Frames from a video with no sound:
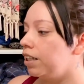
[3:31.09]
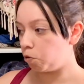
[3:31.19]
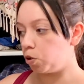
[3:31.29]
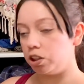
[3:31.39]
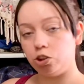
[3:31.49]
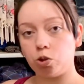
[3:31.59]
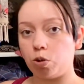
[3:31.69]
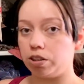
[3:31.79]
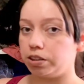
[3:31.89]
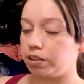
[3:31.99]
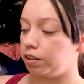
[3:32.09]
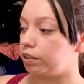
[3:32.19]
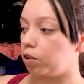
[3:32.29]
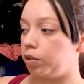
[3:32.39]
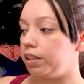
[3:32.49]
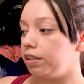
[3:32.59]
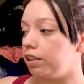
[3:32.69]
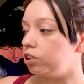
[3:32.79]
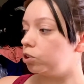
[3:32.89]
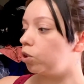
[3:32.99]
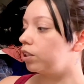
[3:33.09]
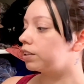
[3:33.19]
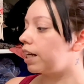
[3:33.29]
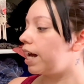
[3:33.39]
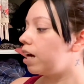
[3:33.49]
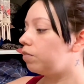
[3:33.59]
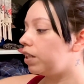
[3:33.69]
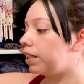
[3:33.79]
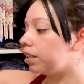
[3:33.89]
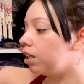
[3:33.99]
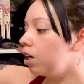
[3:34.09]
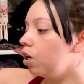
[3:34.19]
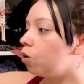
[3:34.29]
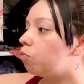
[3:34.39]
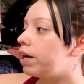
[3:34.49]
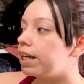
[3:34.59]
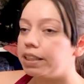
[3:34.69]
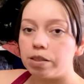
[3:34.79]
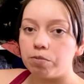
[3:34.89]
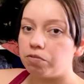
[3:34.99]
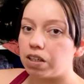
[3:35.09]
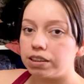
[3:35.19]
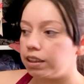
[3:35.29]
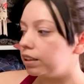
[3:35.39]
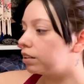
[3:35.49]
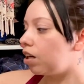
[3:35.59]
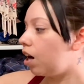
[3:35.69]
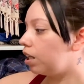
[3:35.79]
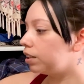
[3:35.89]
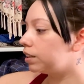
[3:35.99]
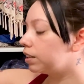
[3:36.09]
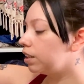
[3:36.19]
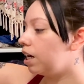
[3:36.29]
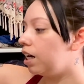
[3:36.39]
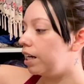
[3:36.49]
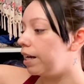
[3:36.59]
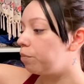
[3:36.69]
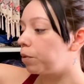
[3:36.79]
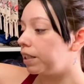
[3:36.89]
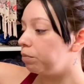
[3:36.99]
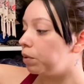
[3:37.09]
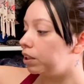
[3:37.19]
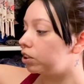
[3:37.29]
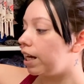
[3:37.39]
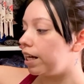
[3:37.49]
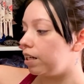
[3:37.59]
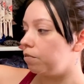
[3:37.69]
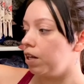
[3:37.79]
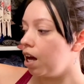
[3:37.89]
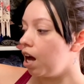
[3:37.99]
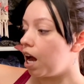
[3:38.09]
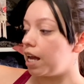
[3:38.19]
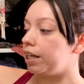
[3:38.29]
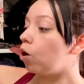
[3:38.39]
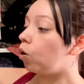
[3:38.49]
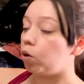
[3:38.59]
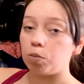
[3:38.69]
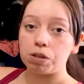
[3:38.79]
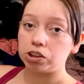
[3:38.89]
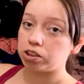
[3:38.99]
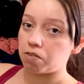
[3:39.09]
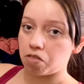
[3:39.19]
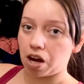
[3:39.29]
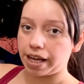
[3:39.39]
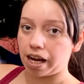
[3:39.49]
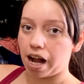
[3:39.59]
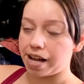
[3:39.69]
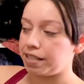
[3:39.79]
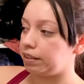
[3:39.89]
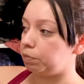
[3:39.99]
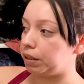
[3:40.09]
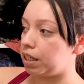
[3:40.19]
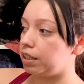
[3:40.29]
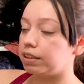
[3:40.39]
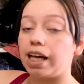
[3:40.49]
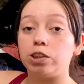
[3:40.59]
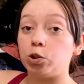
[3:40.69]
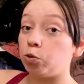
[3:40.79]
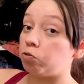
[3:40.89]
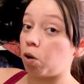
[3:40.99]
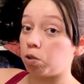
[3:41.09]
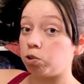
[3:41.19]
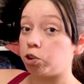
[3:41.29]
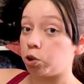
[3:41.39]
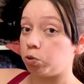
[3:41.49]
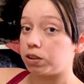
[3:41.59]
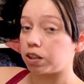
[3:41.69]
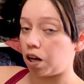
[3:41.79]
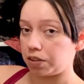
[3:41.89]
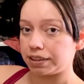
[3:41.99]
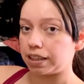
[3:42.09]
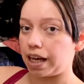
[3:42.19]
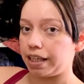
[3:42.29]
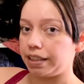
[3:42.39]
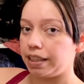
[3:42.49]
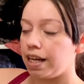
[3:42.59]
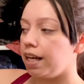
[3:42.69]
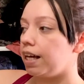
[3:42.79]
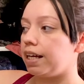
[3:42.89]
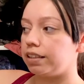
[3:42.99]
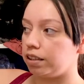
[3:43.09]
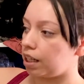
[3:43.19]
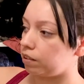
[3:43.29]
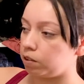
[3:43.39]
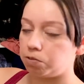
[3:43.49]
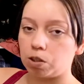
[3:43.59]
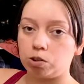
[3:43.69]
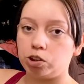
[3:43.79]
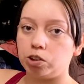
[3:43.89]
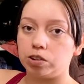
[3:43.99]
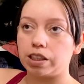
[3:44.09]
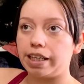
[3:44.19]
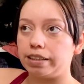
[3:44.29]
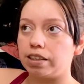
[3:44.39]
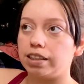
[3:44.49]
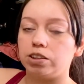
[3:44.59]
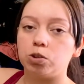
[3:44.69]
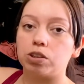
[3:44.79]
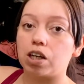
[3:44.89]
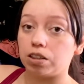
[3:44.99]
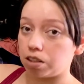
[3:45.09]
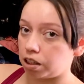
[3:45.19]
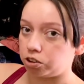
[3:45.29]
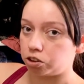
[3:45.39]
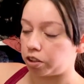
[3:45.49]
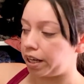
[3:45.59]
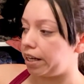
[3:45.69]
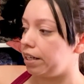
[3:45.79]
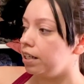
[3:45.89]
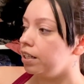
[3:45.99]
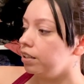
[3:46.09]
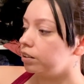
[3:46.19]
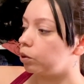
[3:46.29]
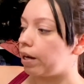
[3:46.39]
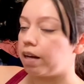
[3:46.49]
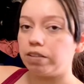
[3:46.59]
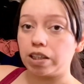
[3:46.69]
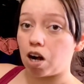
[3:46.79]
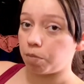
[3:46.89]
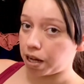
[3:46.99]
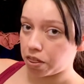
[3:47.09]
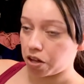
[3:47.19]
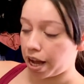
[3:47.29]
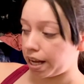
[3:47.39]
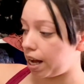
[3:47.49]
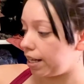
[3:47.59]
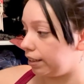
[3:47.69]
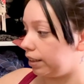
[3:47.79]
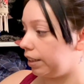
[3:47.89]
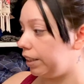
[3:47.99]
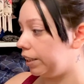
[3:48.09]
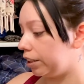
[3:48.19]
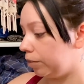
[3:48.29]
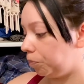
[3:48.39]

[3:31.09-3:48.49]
4 drawers. So in these drawers I have like random fuzzy socks. I pretty much have a whole bunch of thigh highs because I do photo shoots on the side, and a lot of the photo shoots I kind of do are lingerie. So I have like all my thigh highs in here.